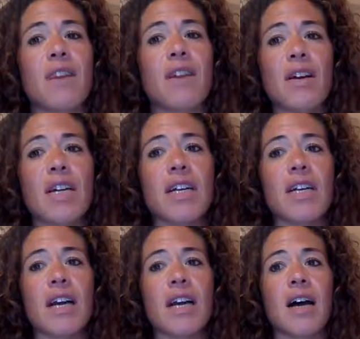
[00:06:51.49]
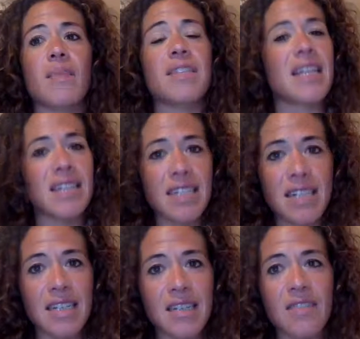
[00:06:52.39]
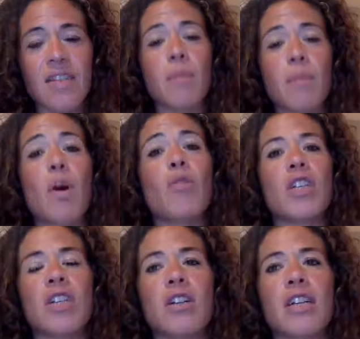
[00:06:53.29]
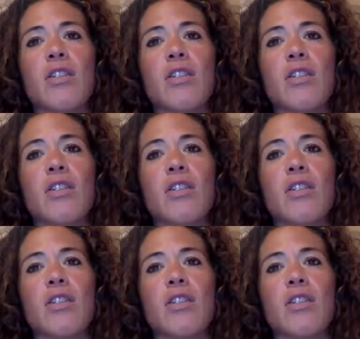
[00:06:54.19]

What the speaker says: Very sensitive and emotional,